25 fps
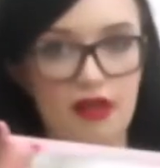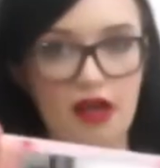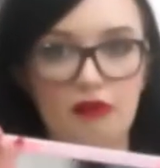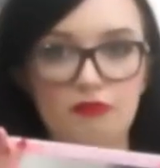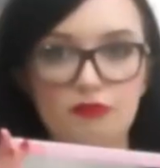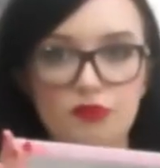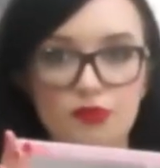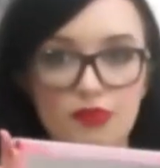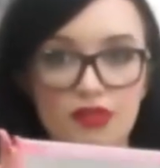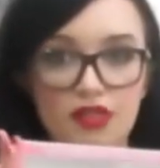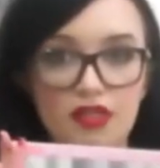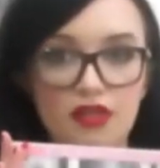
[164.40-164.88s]

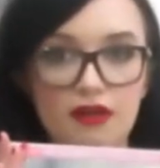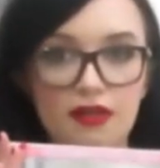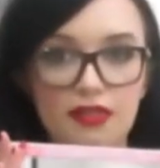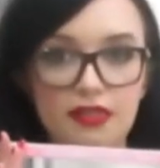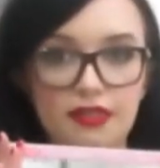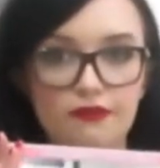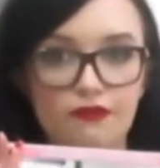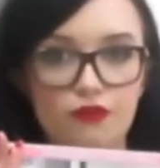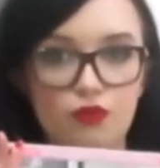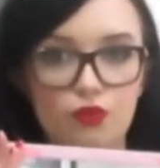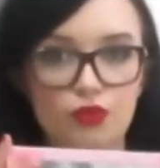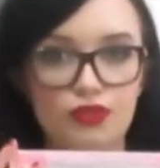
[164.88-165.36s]
comes with a
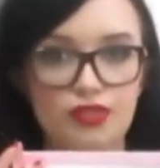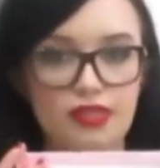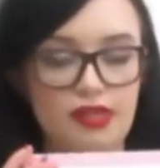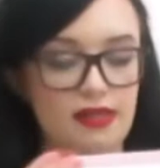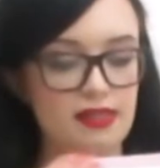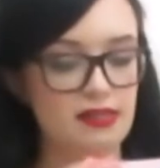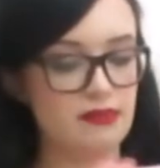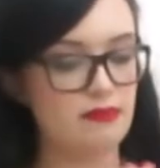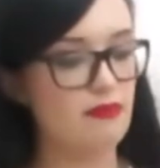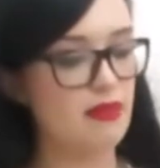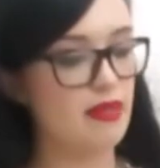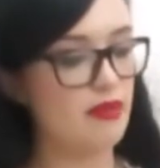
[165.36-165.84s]
nice
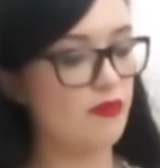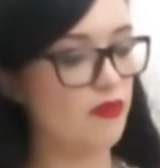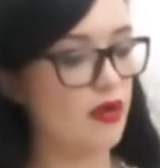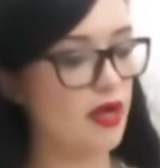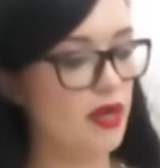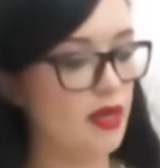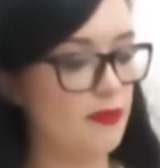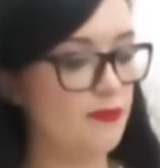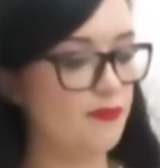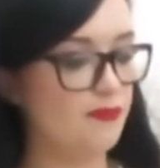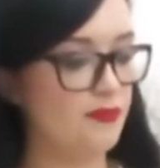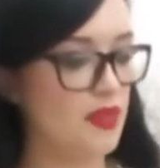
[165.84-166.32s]
full-size
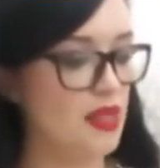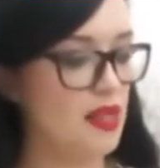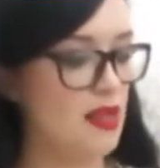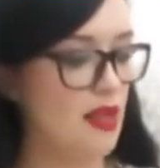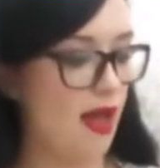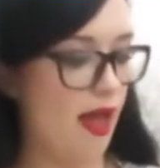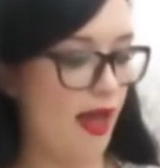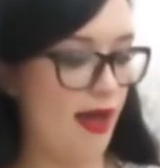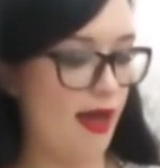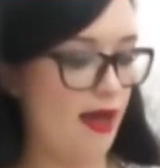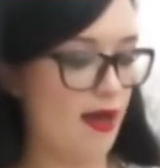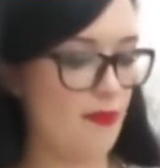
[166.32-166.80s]
mirror.
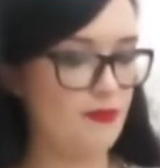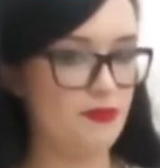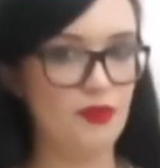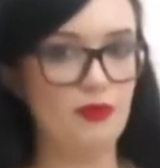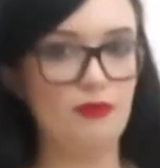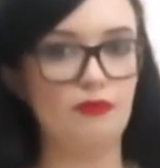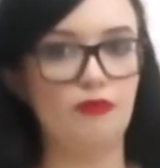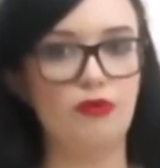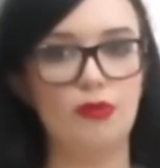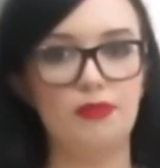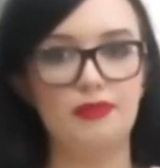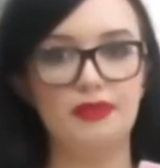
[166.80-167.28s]
You
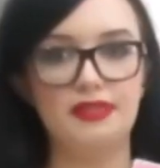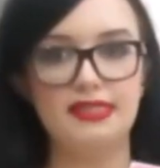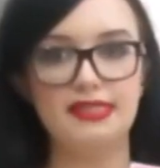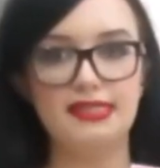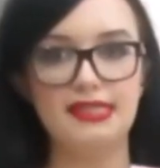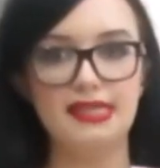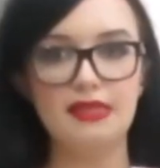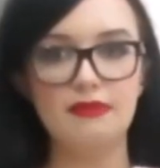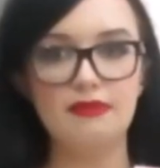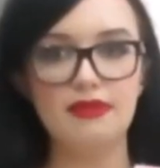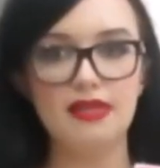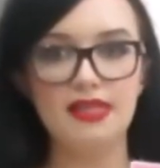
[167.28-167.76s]
can probably
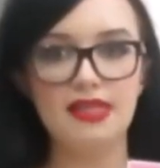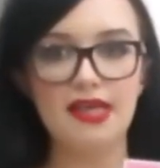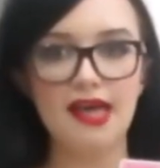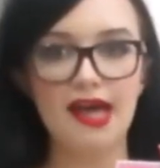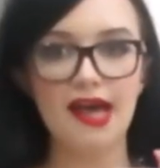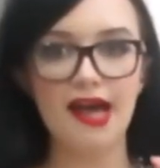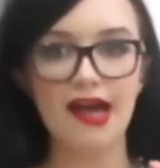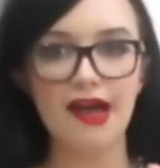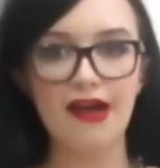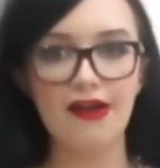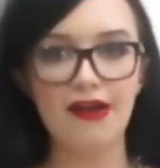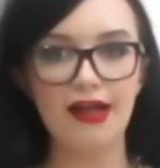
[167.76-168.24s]
see me
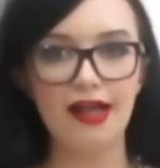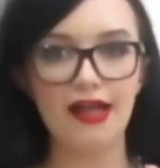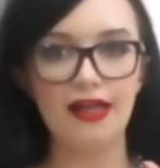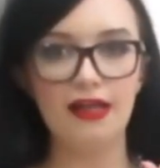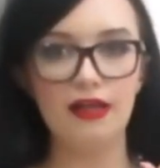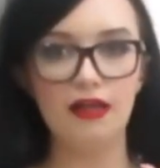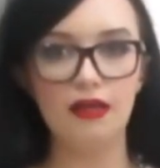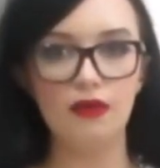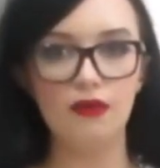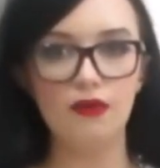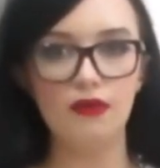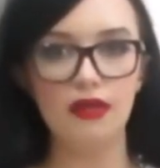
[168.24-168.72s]
there,
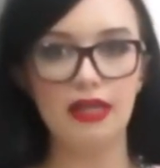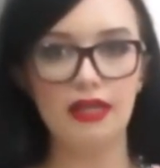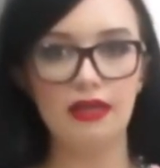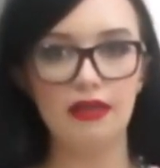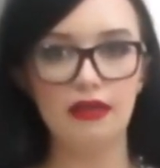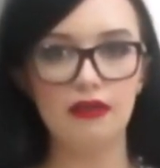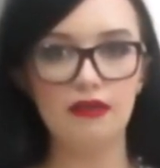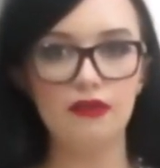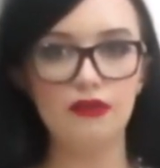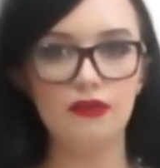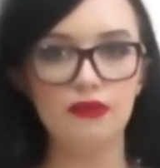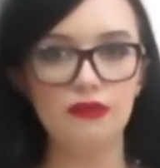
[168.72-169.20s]

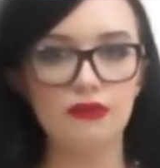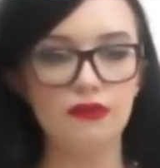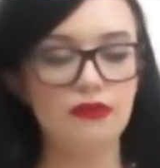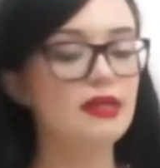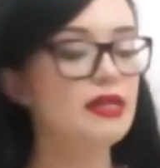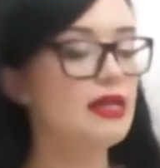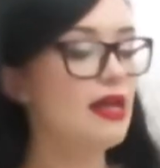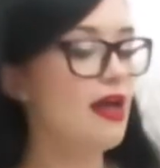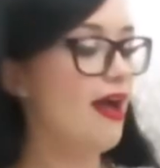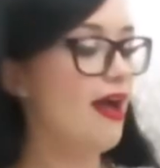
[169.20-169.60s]
hello.